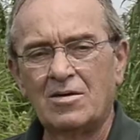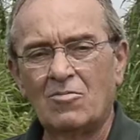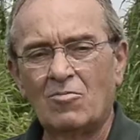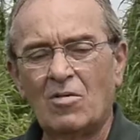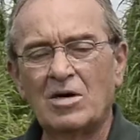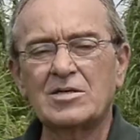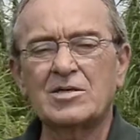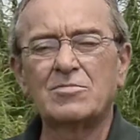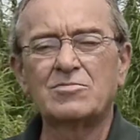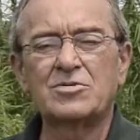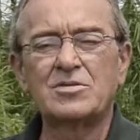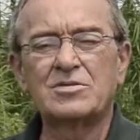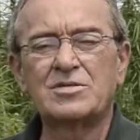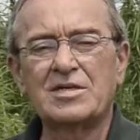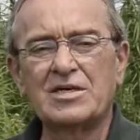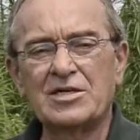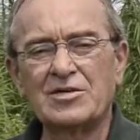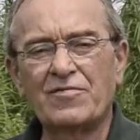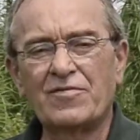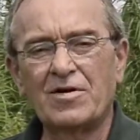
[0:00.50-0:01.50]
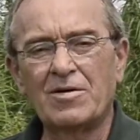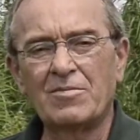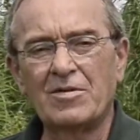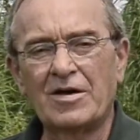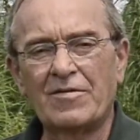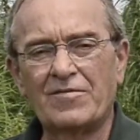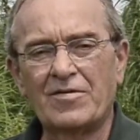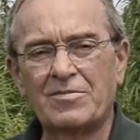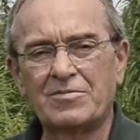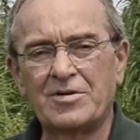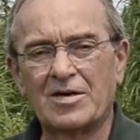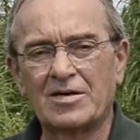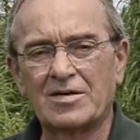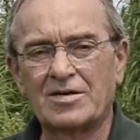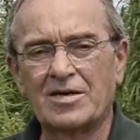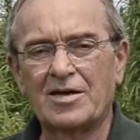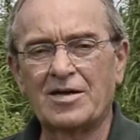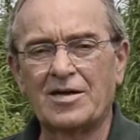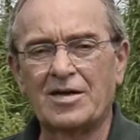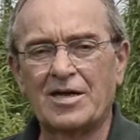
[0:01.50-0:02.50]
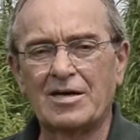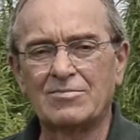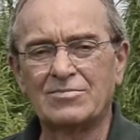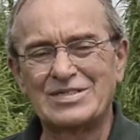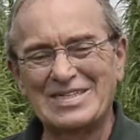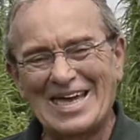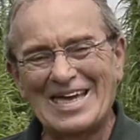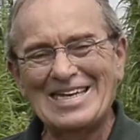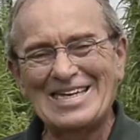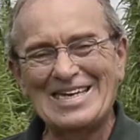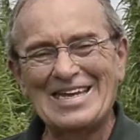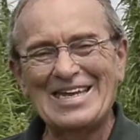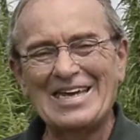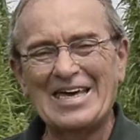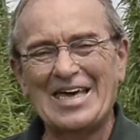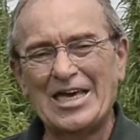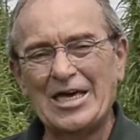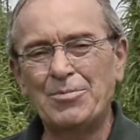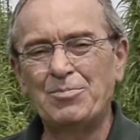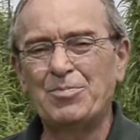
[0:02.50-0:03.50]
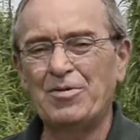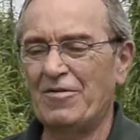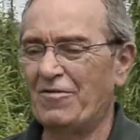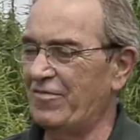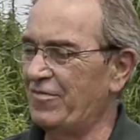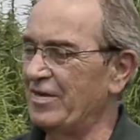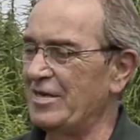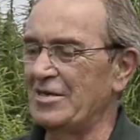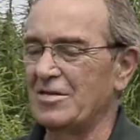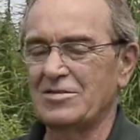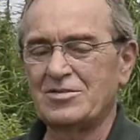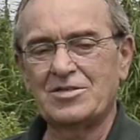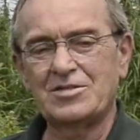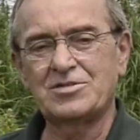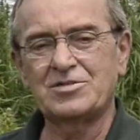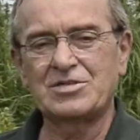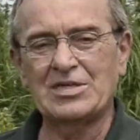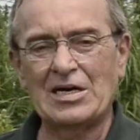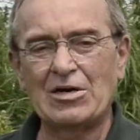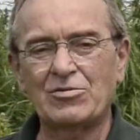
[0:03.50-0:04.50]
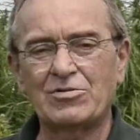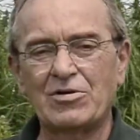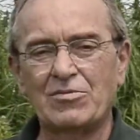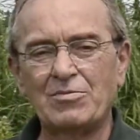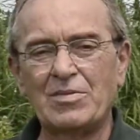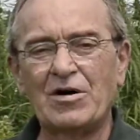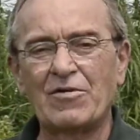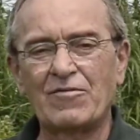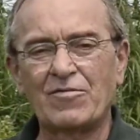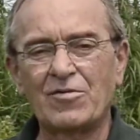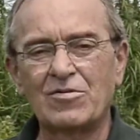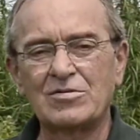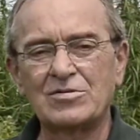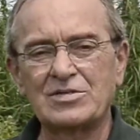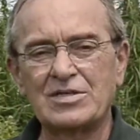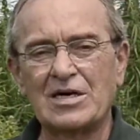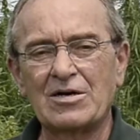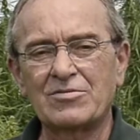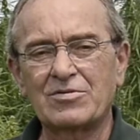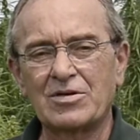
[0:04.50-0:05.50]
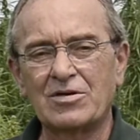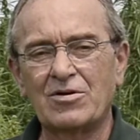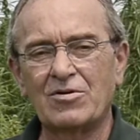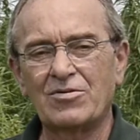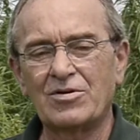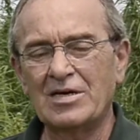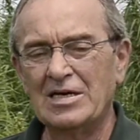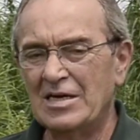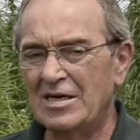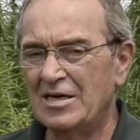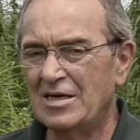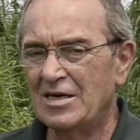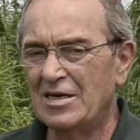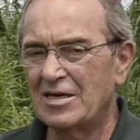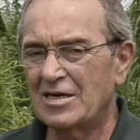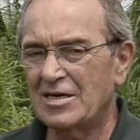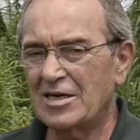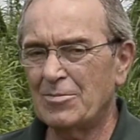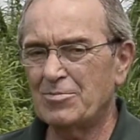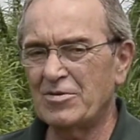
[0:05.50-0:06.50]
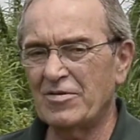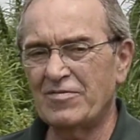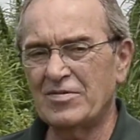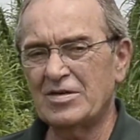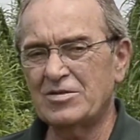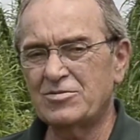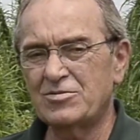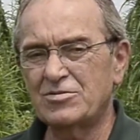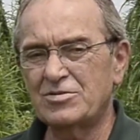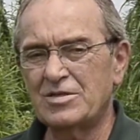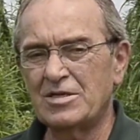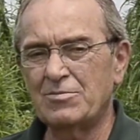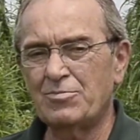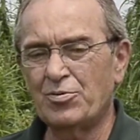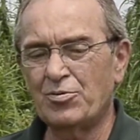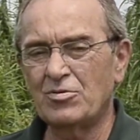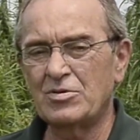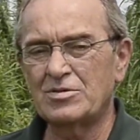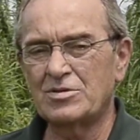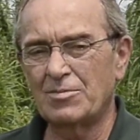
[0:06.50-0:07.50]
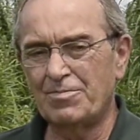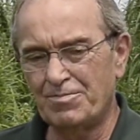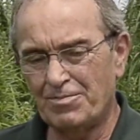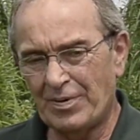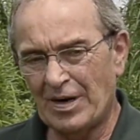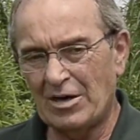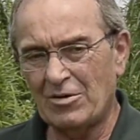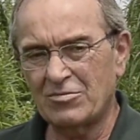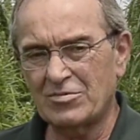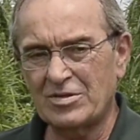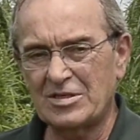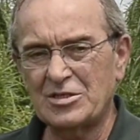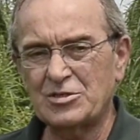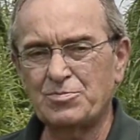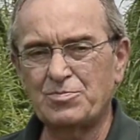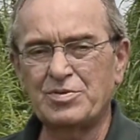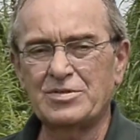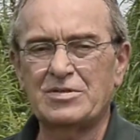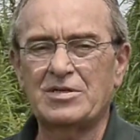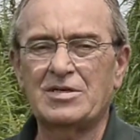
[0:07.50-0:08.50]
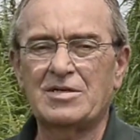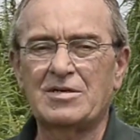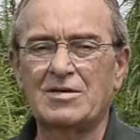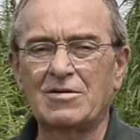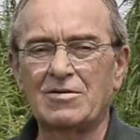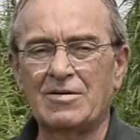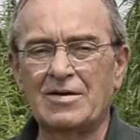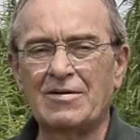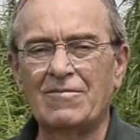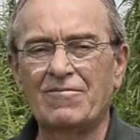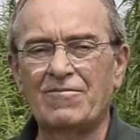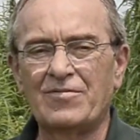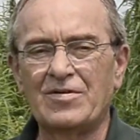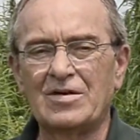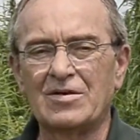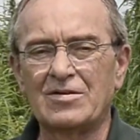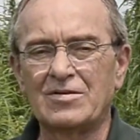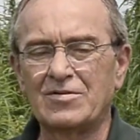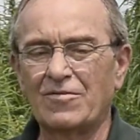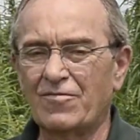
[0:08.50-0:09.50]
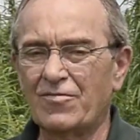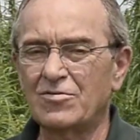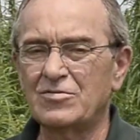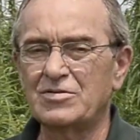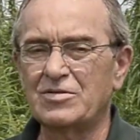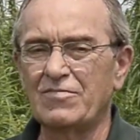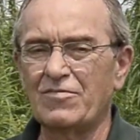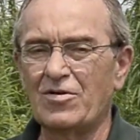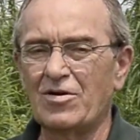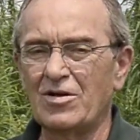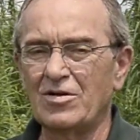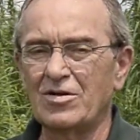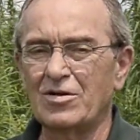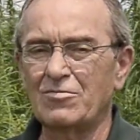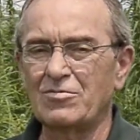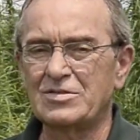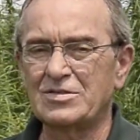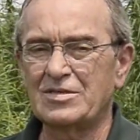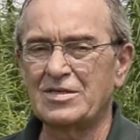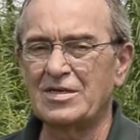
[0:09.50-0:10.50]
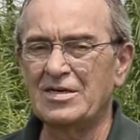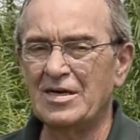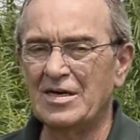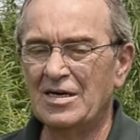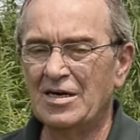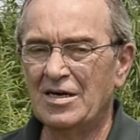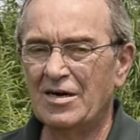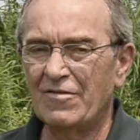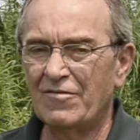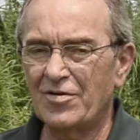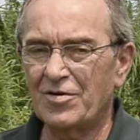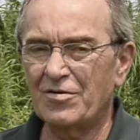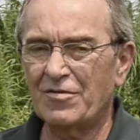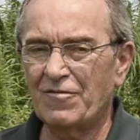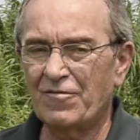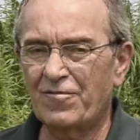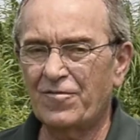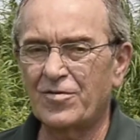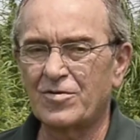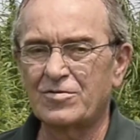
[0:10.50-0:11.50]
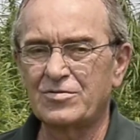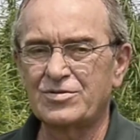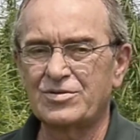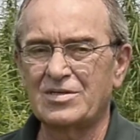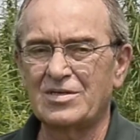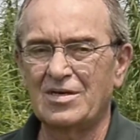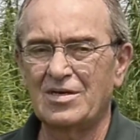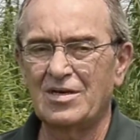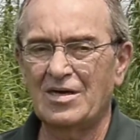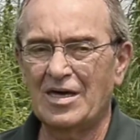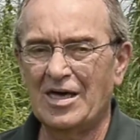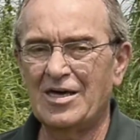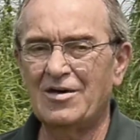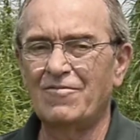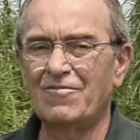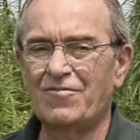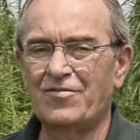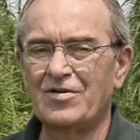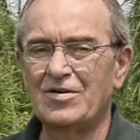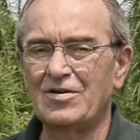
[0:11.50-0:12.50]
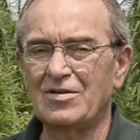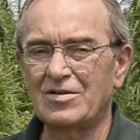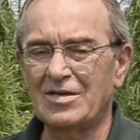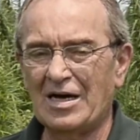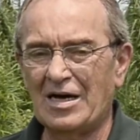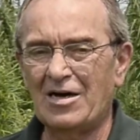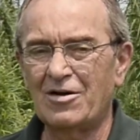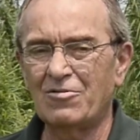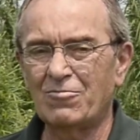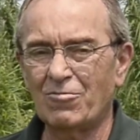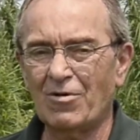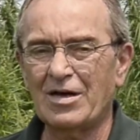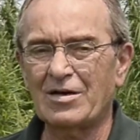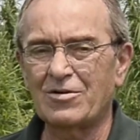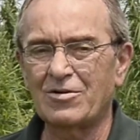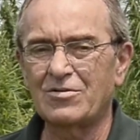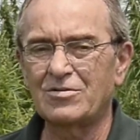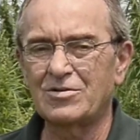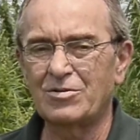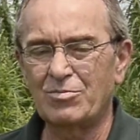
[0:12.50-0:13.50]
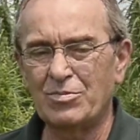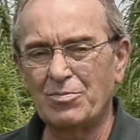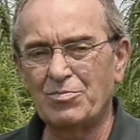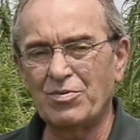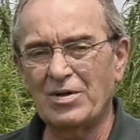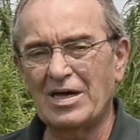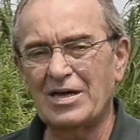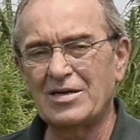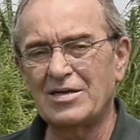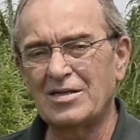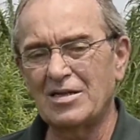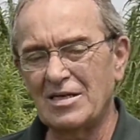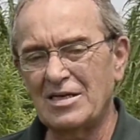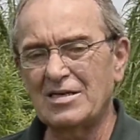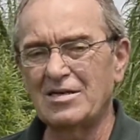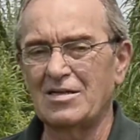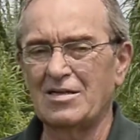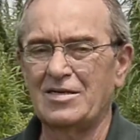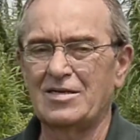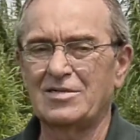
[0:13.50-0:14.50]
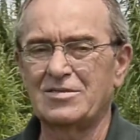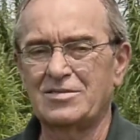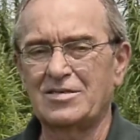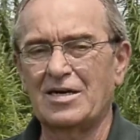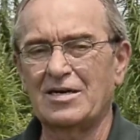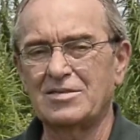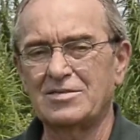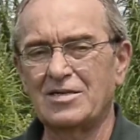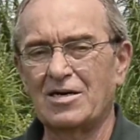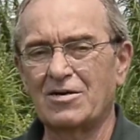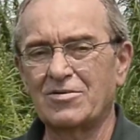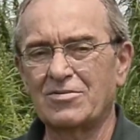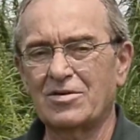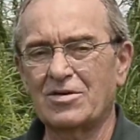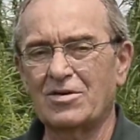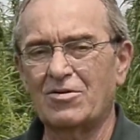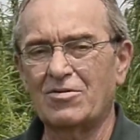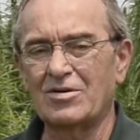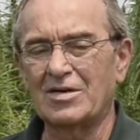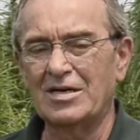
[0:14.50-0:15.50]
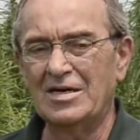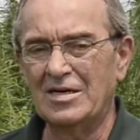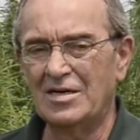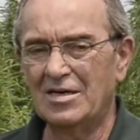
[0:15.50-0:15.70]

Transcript: Welcome to today's Farm Life. I'm Doug Cunningham. Standing in a hemp field just south of Mount Vernon, South Dakota, a couple of interesting points about this particular hemp field. First of all, it was the very first hemp field on record to be planted legally in the state of South Dakota.